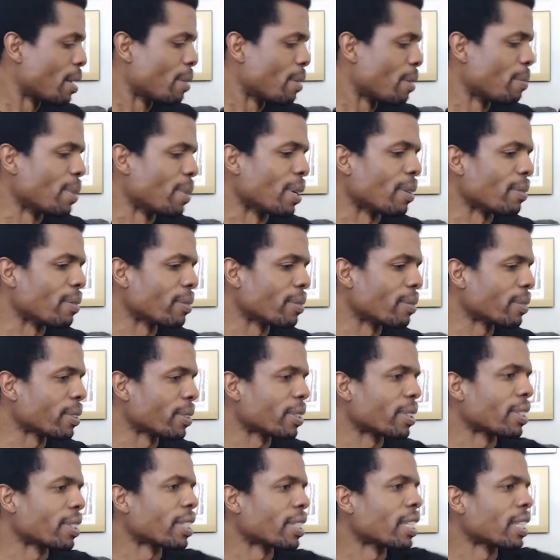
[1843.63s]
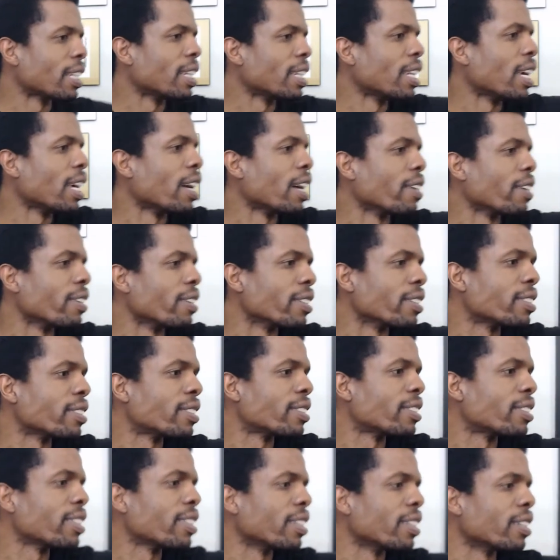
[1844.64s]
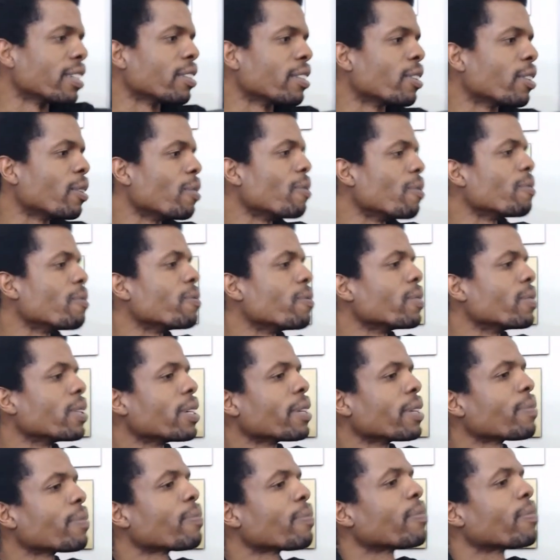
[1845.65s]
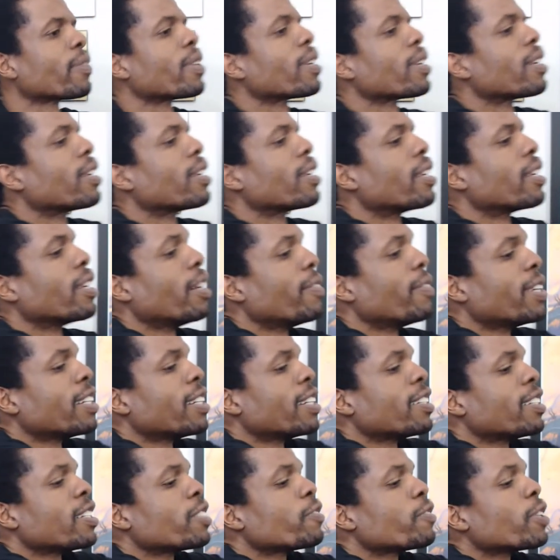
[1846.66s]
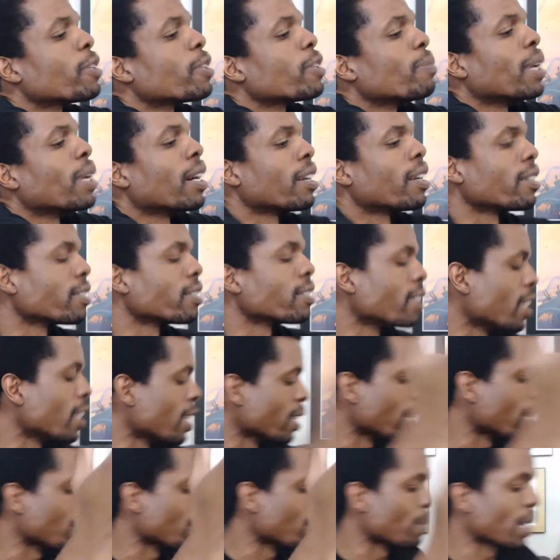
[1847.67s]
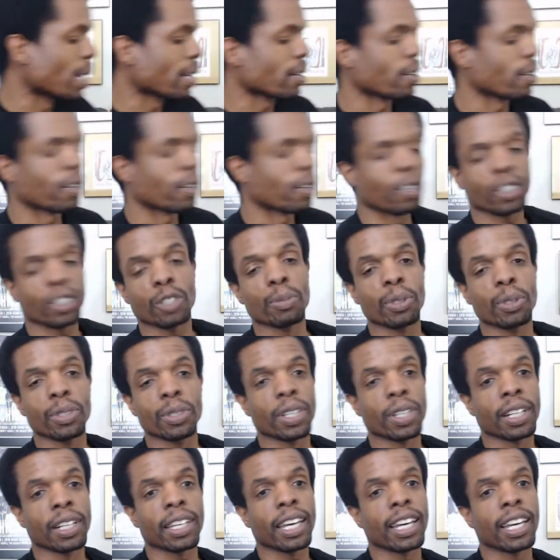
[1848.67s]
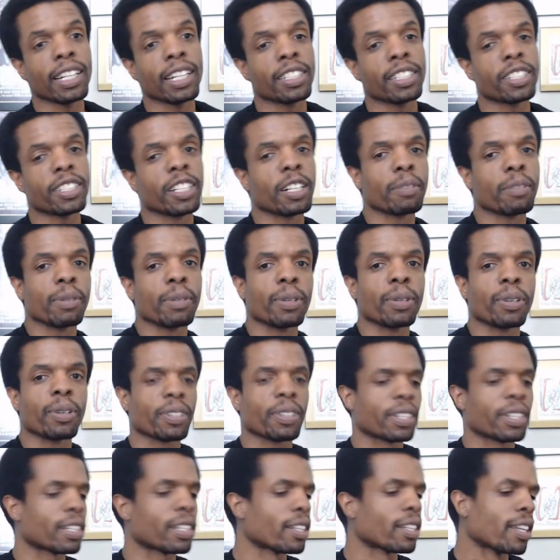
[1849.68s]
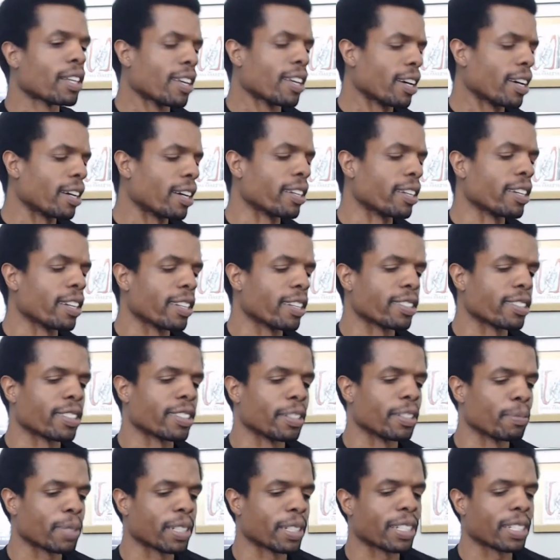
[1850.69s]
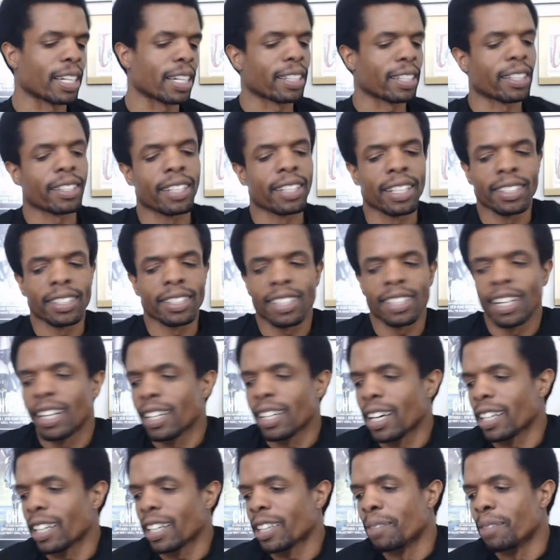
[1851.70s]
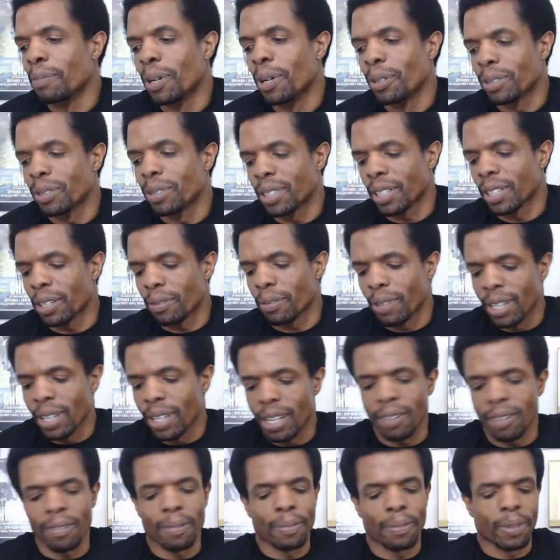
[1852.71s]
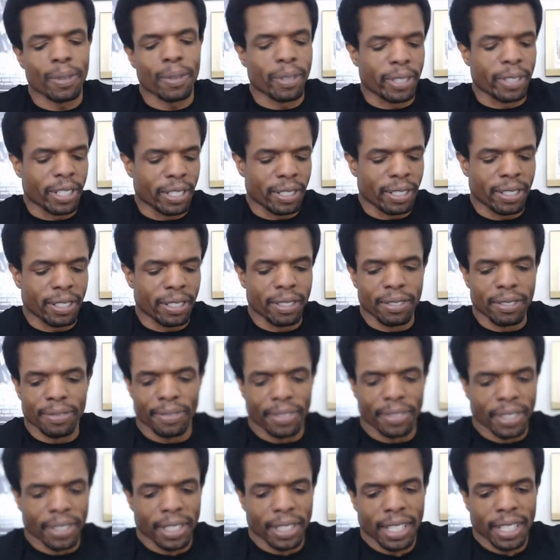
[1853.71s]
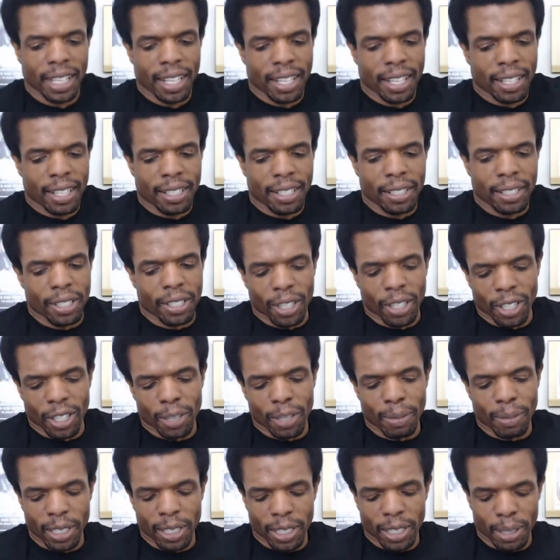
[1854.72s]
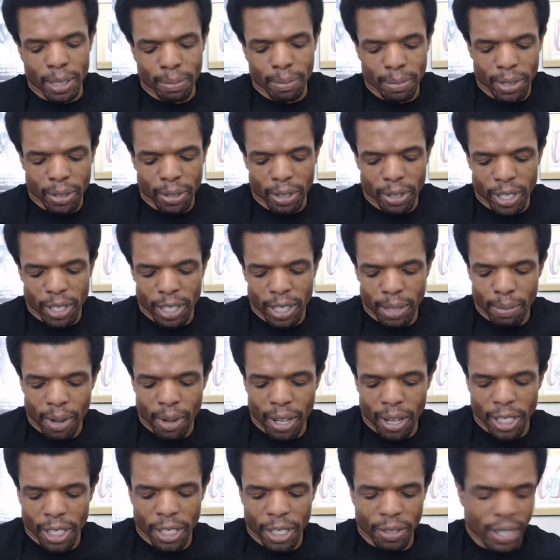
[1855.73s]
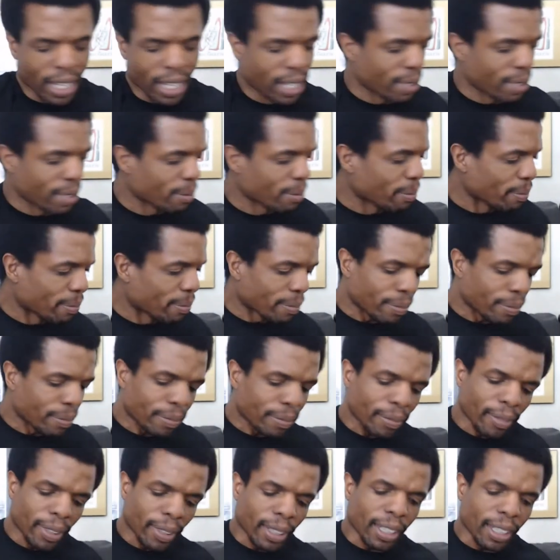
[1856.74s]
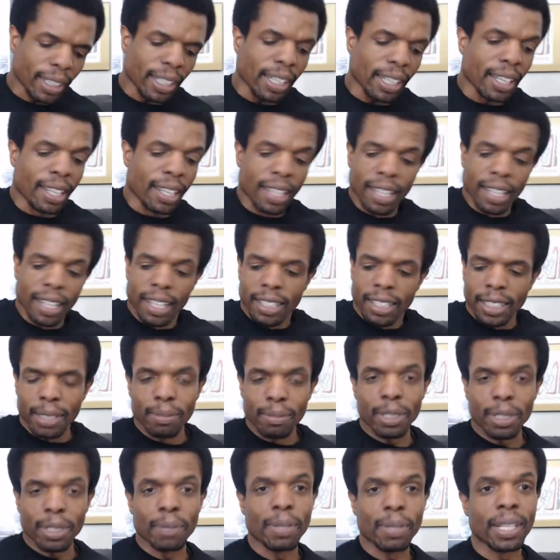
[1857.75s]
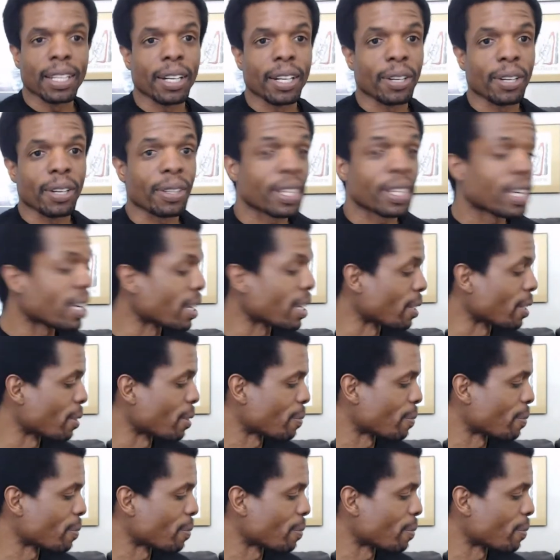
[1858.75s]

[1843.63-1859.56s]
But now you see it, hopefully. I mean, it doesn't really matter. It's not like they make Ultra Boost Uncaged anymore. Adidas seems to take the things that I like the most and get rid of them or just turn them into some sort of debauchery. Seems to be their thing.